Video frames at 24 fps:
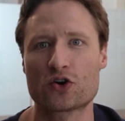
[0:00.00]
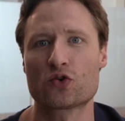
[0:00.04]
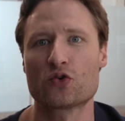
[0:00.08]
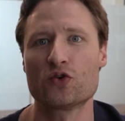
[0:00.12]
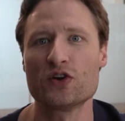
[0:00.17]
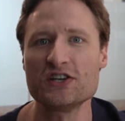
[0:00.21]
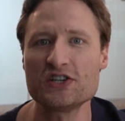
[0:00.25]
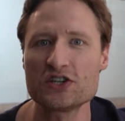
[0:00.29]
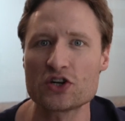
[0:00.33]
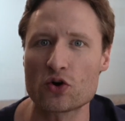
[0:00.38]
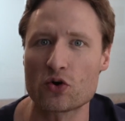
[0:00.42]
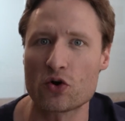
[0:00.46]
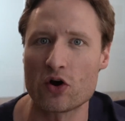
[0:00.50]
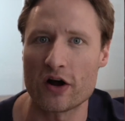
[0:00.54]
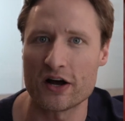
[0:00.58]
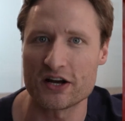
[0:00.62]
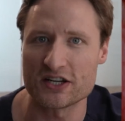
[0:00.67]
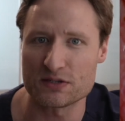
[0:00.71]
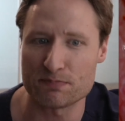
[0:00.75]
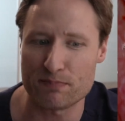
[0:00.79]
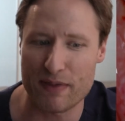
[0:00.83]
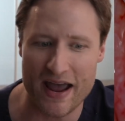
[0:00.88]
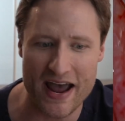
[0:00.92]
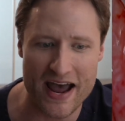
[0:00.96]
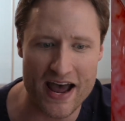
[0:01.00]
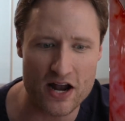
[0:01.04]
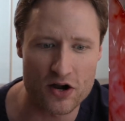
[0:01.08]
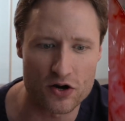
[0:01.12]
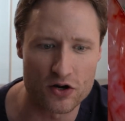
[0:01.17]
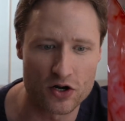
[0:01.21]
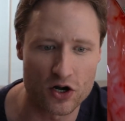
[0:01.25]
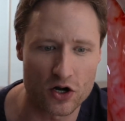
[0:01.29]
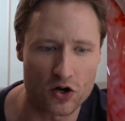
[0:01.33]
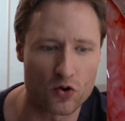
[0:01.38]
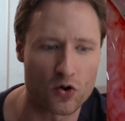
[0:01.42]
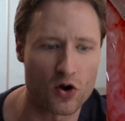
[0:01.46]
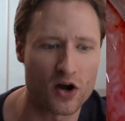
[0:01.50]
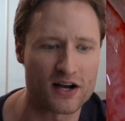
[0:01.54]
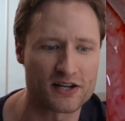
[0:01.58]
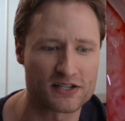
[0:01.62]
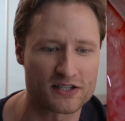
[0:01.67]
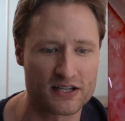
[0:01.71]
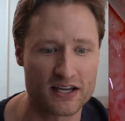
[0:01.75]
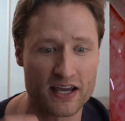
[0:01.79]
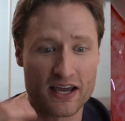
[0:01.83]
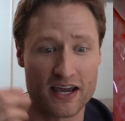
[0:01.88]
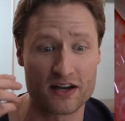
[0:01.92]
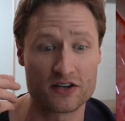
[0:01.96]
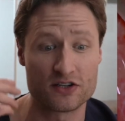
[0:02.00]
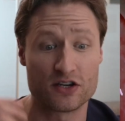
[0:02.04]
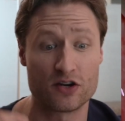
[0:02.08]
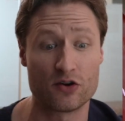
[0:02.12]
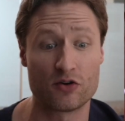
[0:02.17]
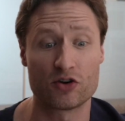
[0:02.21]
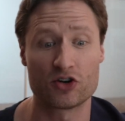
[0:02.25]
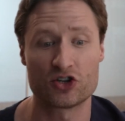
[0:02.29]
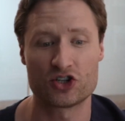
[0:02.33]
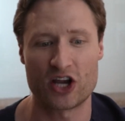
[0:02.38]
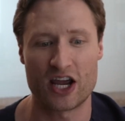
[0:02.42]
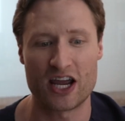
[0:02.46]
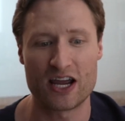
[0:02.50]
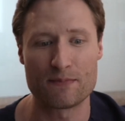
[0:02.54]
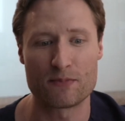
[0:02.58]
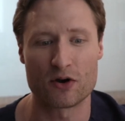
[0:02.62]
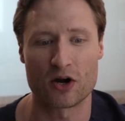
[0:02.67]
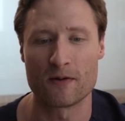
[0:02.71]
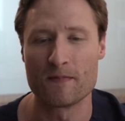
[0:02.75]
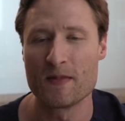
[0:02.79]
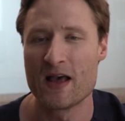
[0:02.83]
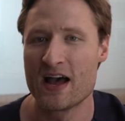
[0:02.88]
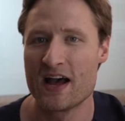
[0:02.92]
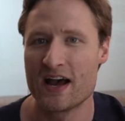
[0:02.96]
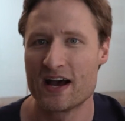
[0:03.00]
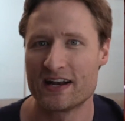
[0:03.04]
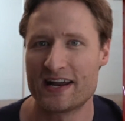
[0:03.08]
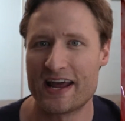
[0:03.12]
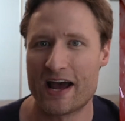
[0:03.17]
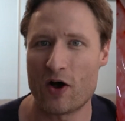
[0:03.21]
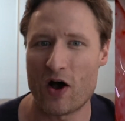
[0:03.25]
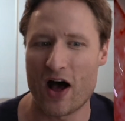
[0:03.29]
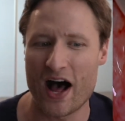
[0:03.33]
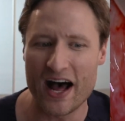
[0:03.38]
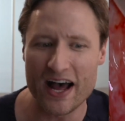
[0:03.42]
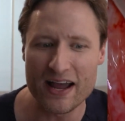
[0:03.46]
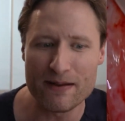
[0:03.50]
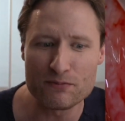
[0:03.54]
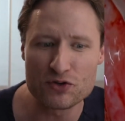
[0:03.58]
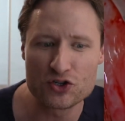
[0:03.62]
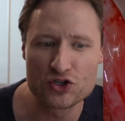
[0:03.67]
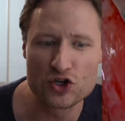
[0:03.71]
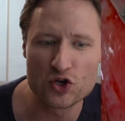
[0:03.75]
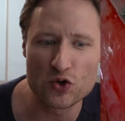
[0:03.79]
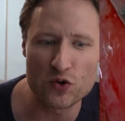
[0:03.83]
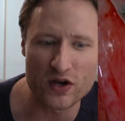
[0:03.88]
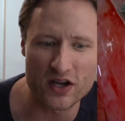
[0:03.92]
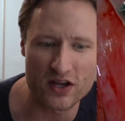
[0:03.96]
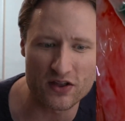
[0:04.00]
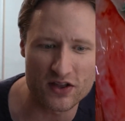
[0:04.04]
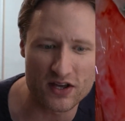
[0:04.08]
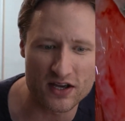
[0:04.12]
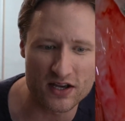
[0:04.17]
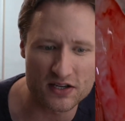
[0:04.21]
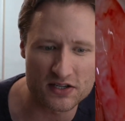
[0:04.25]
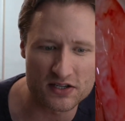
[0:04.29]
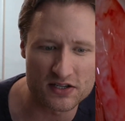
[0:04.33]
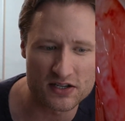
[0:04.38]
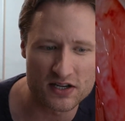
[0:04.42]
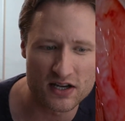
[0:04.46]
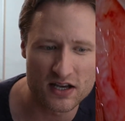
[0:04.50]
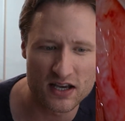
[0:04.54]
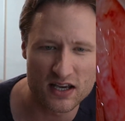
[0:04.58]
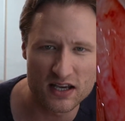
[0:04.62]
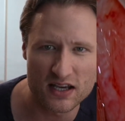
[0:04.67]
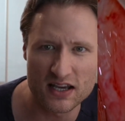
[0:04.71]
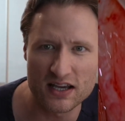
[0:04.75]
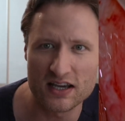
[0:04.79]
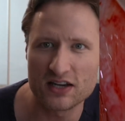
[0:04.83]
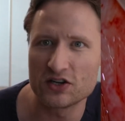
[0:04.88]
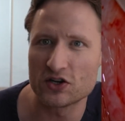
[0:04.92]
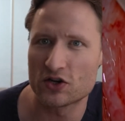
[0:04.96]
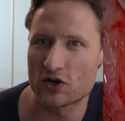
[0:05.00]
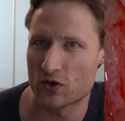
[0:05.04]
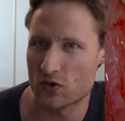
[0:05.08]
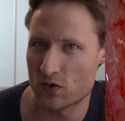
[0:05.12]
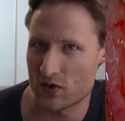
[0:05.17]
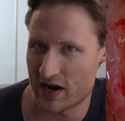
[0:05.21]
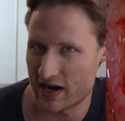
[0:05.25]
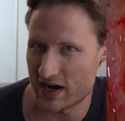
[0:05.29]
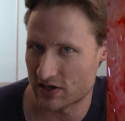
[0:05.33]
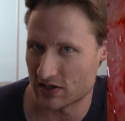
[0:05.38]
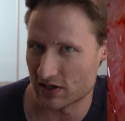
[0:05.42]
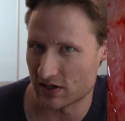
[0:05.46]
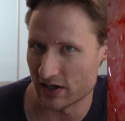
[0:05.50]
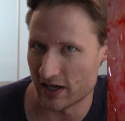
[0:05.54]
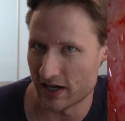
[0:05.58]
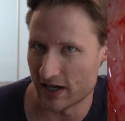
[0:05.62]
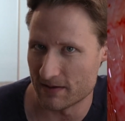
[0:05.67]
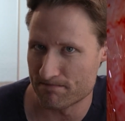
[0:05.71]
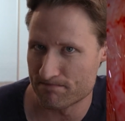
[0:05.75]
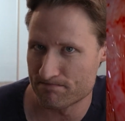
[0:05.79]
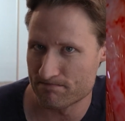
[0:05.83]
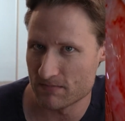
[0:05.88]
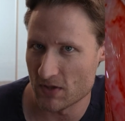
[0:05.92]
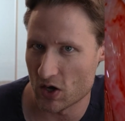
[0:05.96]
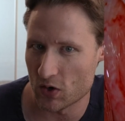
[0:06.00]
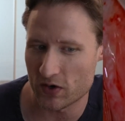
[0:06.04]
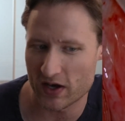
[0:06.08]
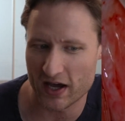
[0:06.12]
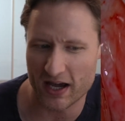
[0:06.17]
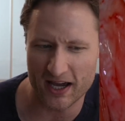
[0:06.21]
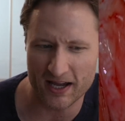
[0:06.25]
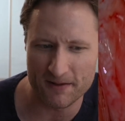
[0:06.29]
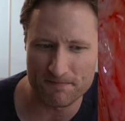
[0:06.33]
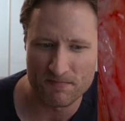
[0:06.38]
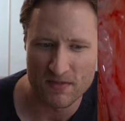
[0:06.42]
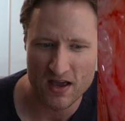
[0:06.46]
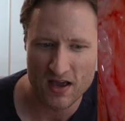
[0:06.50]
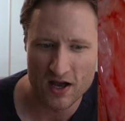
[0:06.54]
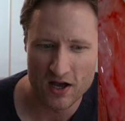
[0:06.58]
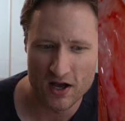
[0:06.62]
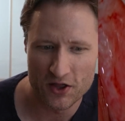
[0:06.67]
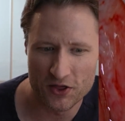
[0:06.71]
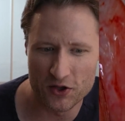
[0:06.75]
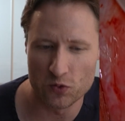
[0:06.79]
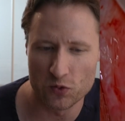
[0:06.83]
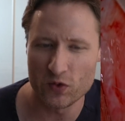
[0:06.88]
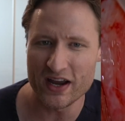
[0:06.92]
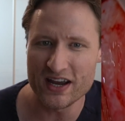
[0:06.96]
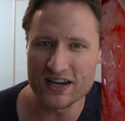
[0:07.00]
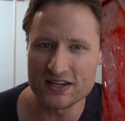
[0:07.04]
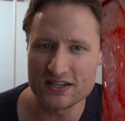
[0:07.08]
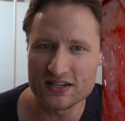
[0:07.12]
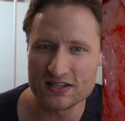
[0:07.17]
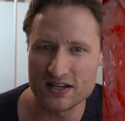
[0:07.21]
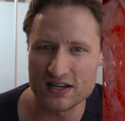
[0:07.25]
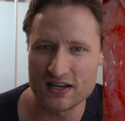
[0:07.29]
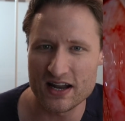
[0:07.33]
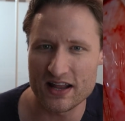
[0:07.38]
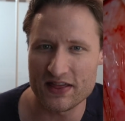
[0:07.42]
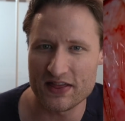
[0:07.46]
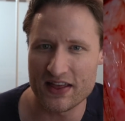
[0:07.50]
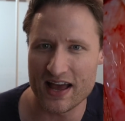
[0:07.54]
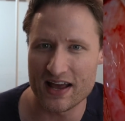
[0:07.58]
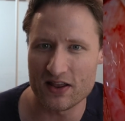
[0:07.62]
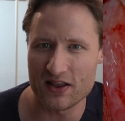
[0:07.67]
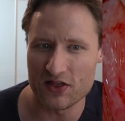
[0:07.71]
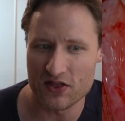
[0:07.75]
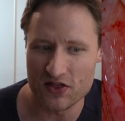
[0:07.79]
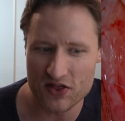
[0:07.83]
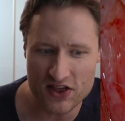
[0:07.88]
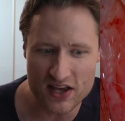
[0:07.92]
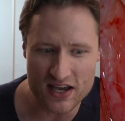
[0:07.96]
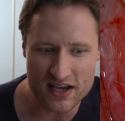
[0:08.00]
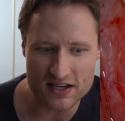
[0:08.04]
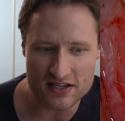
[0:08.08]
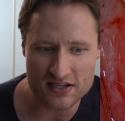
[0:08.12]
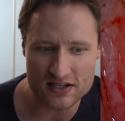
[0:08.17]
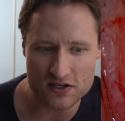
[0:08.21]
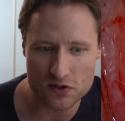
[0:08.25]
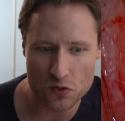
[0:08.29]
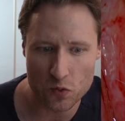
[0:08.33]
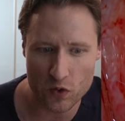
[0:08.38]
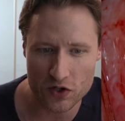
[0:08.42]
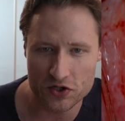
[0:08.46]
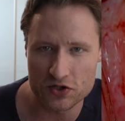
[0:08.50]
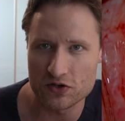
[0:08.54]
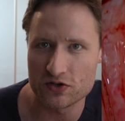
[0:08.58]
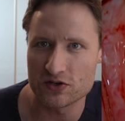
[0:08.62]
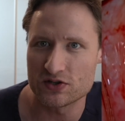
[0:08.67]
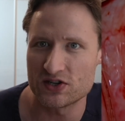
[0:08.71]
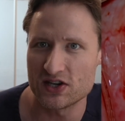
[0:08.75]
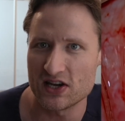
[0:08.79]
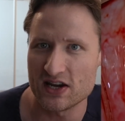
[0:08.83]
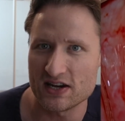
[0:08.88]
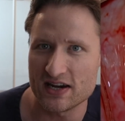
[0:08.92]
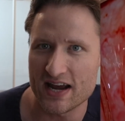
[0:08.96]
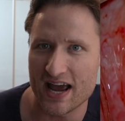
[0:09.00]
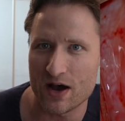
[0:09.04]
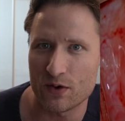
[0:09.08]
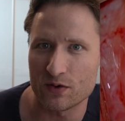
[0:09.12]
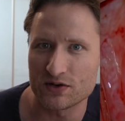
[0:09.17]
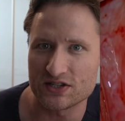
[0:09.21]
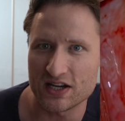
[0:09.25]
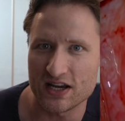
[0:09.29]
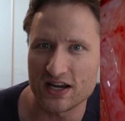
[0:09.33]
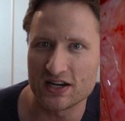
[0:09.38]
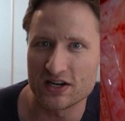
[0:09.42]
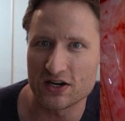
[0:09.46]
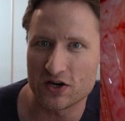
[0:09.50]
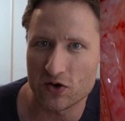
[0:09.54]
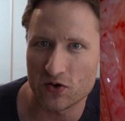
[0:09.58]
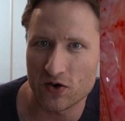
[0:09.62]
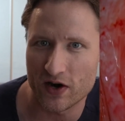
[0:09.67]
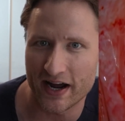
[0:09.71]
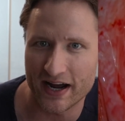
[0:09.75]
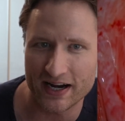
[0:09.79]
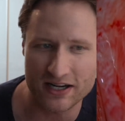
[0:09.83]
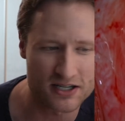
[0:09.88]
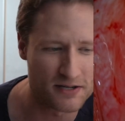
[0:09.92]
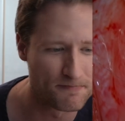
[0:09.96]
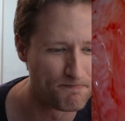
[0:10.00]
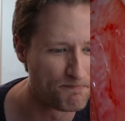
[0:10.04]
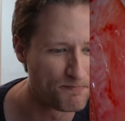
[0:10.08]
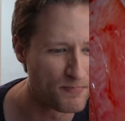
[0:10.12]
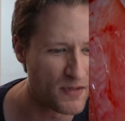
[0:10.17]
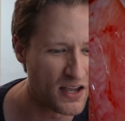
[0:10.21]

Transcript: crisscross pattern across the anterior chamber. Now, I'm doing this incorrectly, okay? The reason that this, what you're seeing now, is incorrect